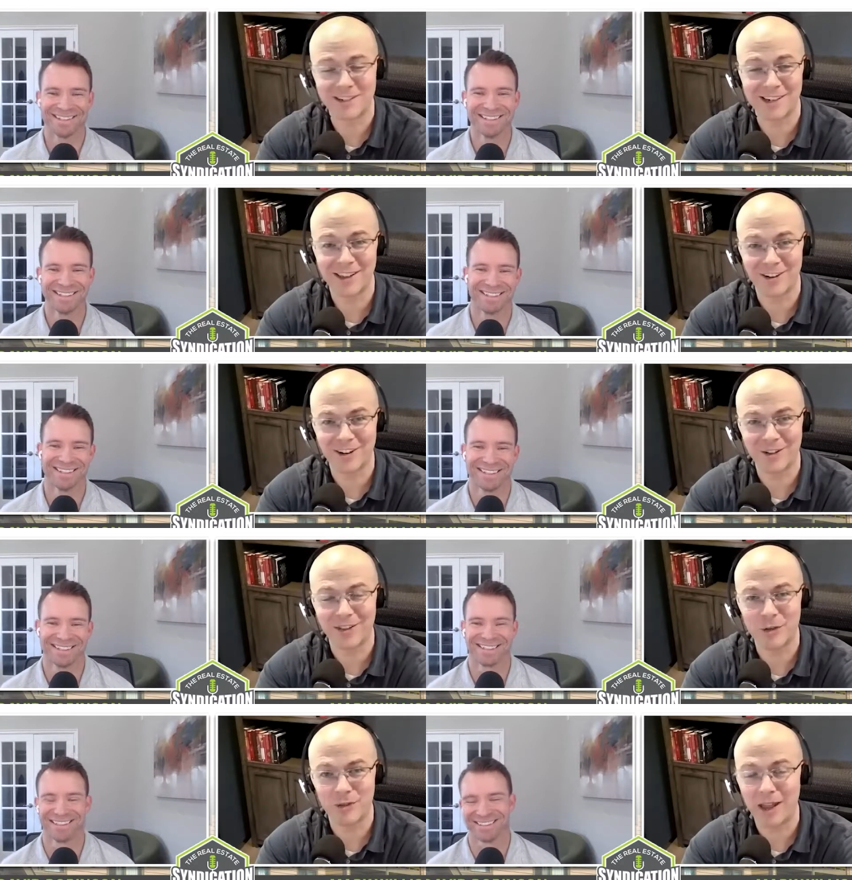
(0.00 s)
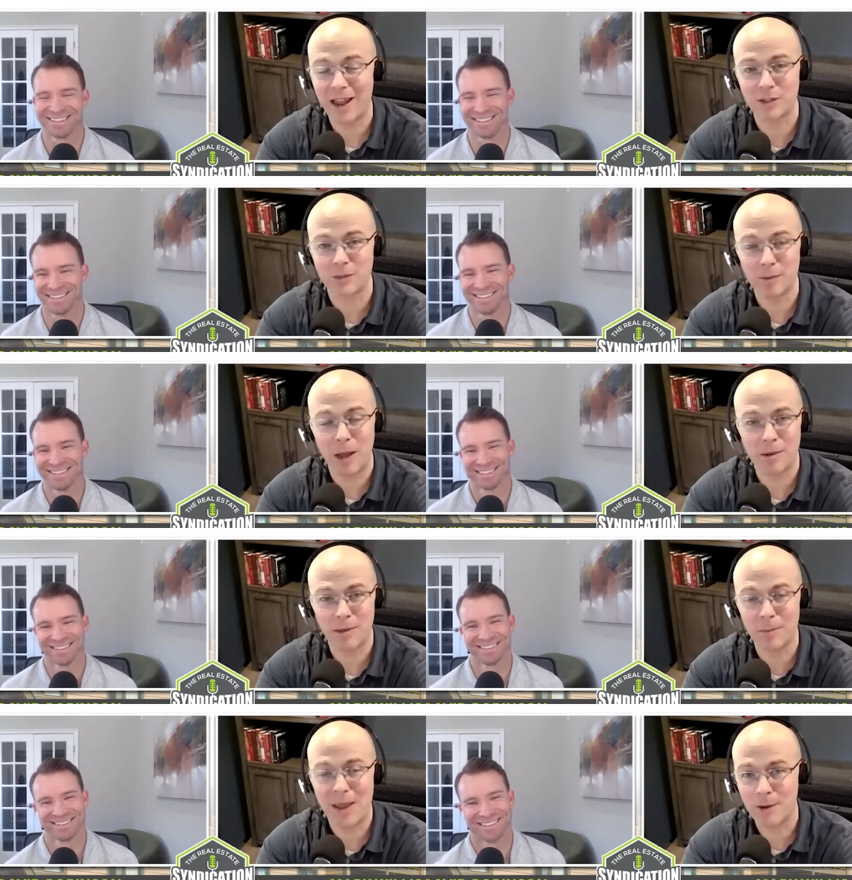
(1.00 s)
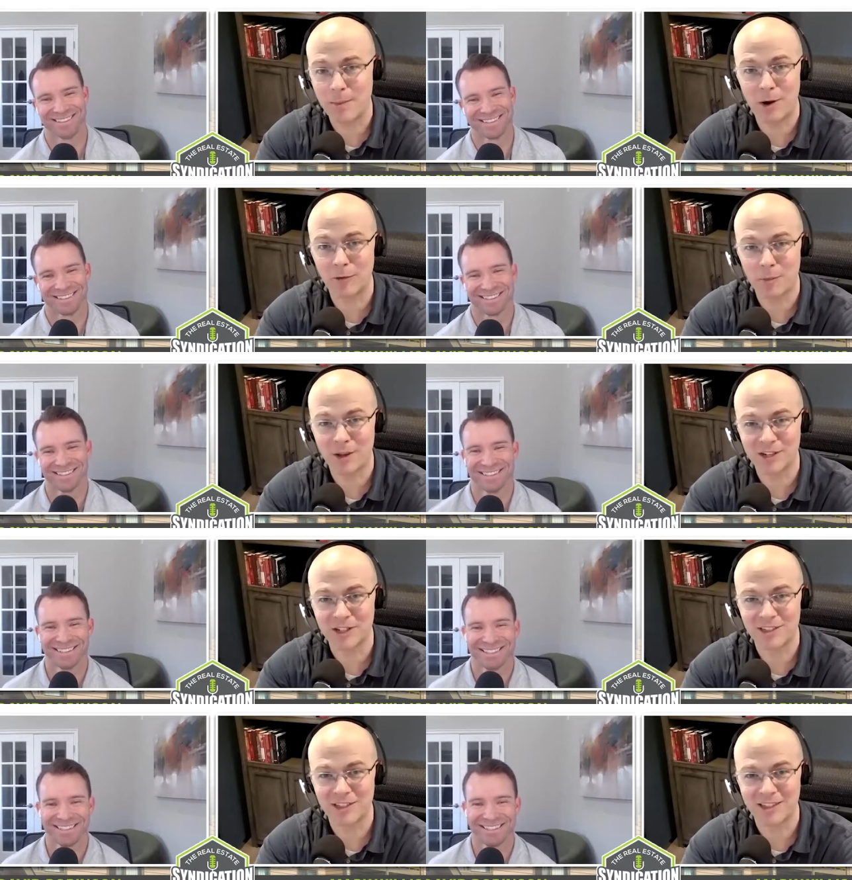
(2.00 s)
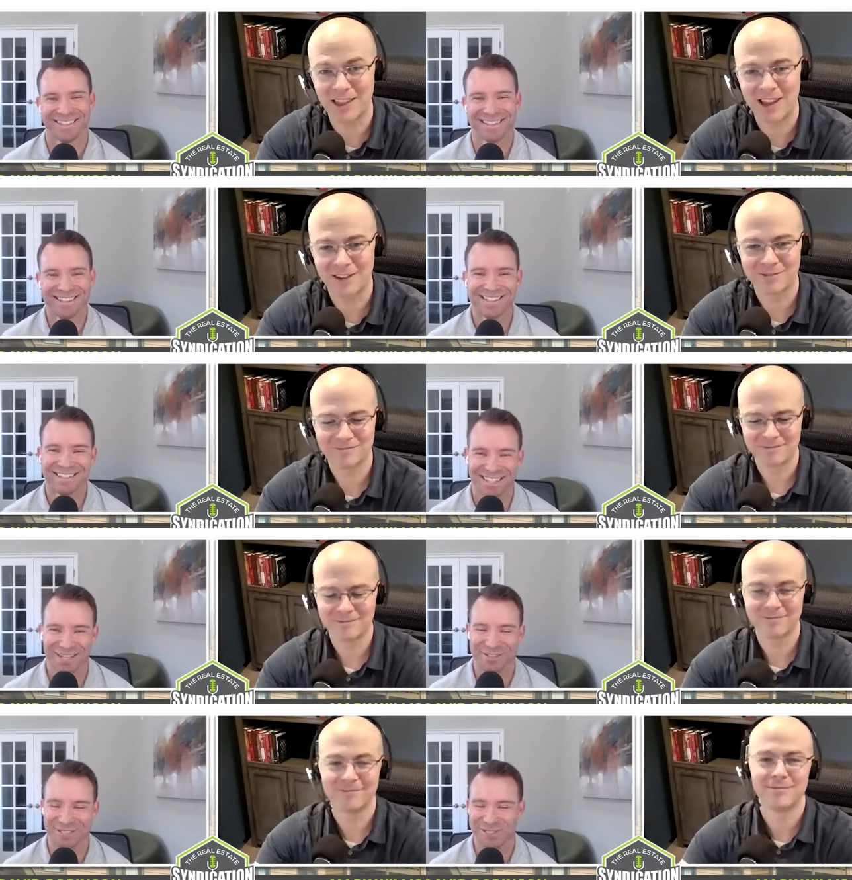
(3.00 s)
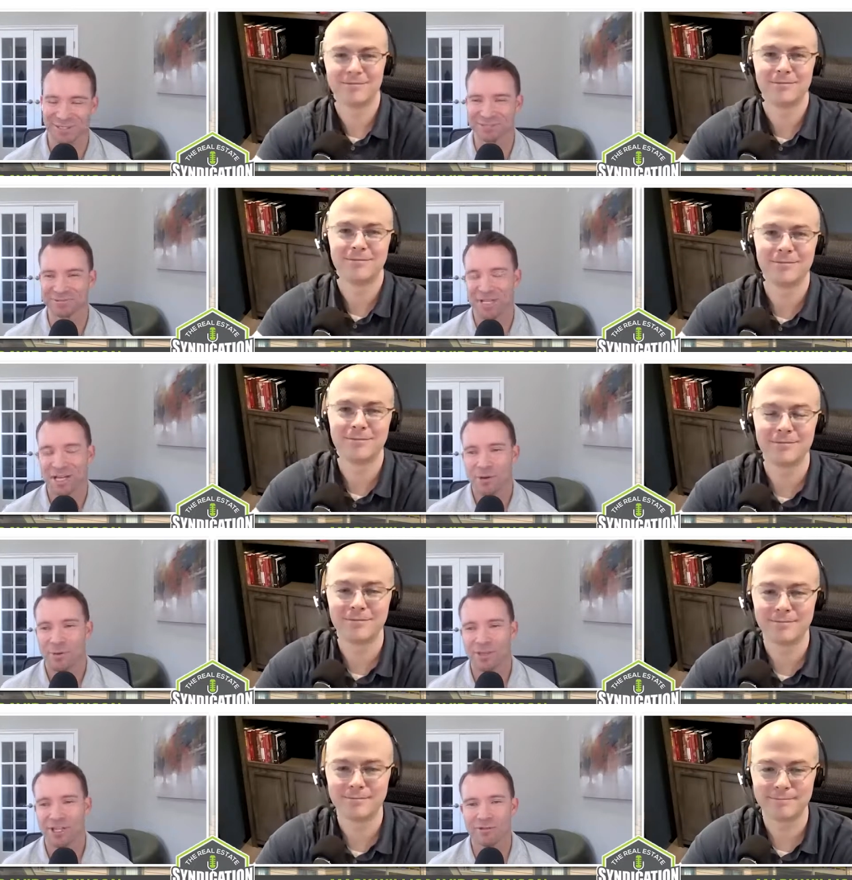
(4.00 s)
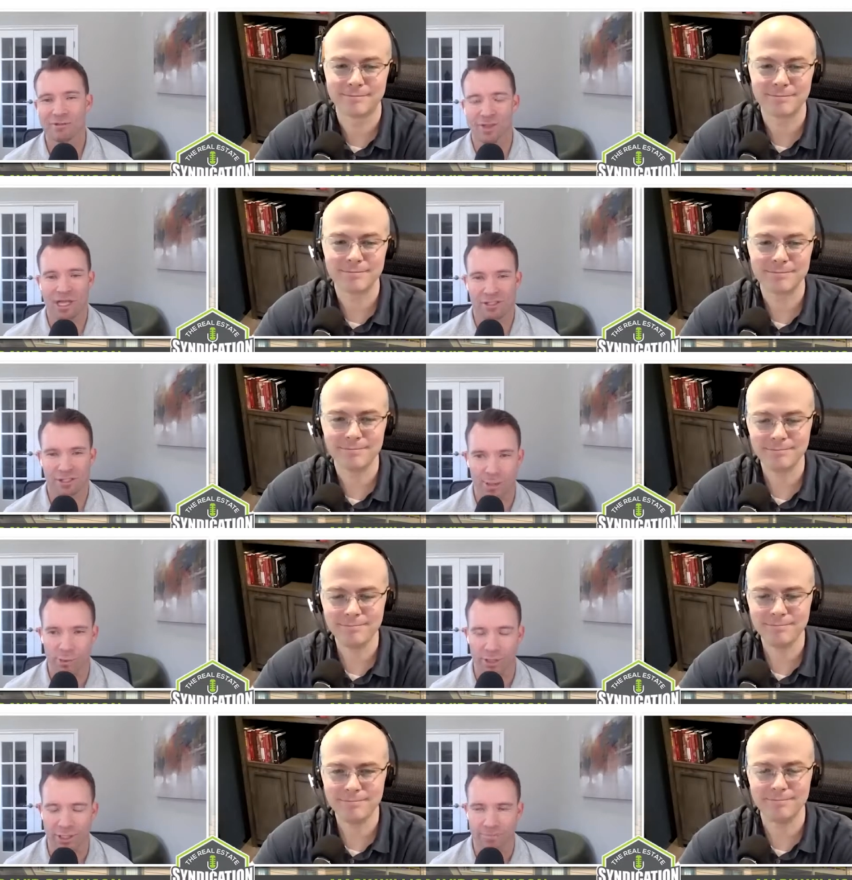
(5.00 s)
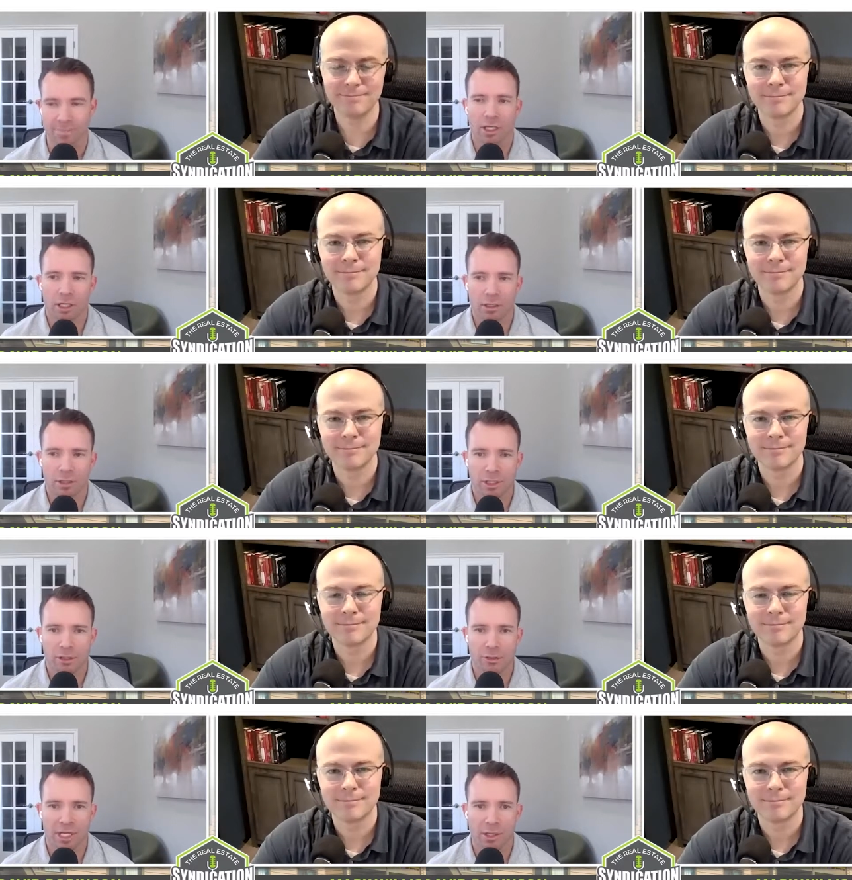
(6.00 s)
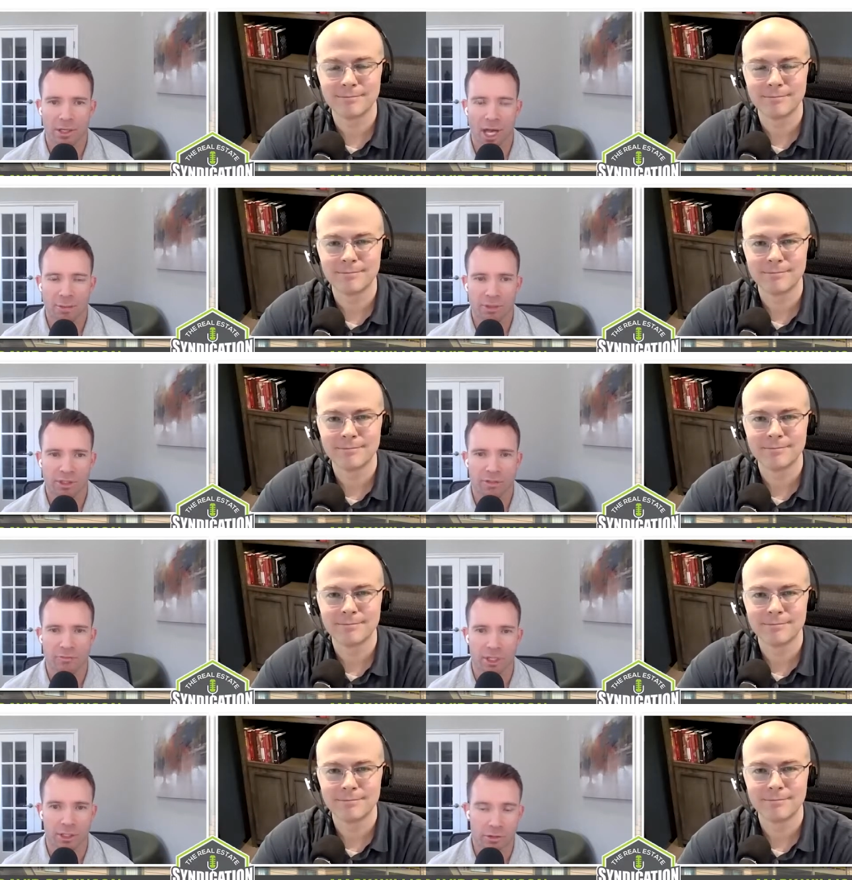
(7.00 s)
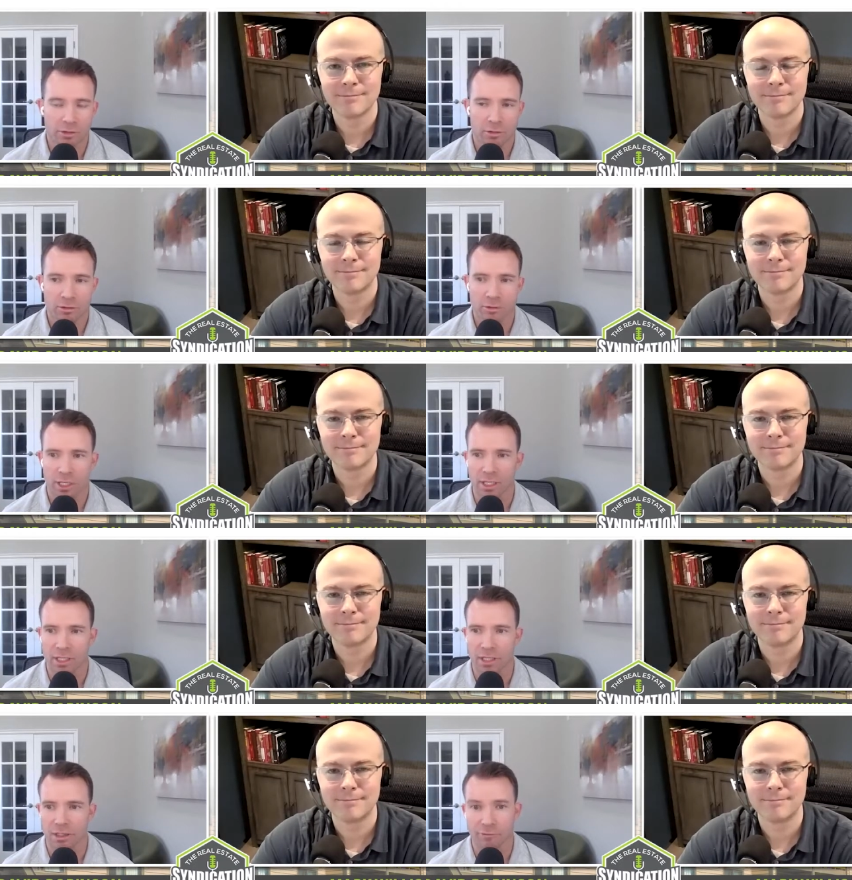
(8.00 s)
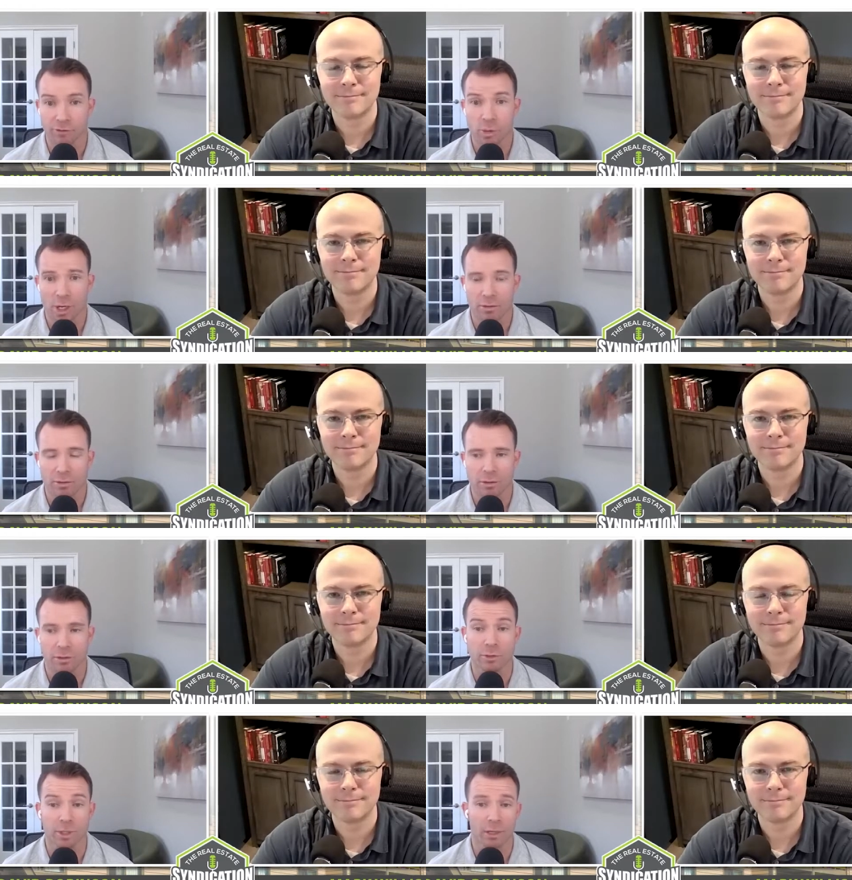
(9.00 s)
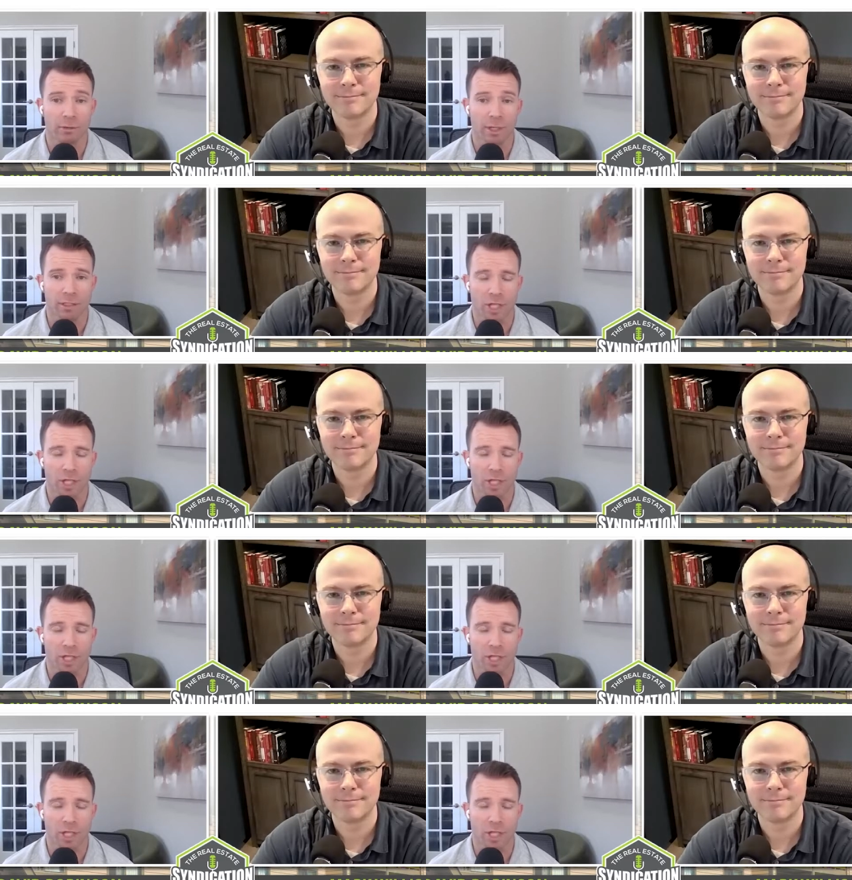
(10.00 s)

Speaker 1: together. You know, they do, they have some uh, they pack a powerful punch. Let's just say that. Absolutely.
Speaker 2: Well, thank you for that summary. In our industry, I, I believe that you and a few others are doing a great